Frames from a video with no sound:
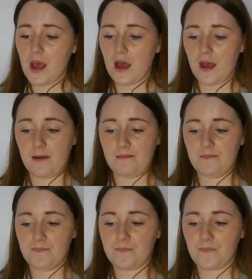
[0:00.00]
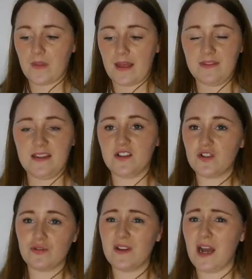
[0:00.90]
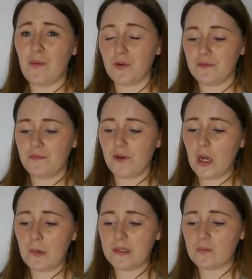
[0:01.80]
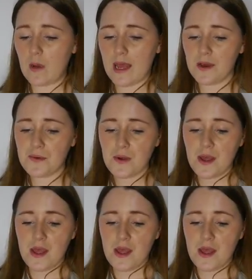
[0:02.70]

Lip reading: and then the storyline wouldn't follow as well.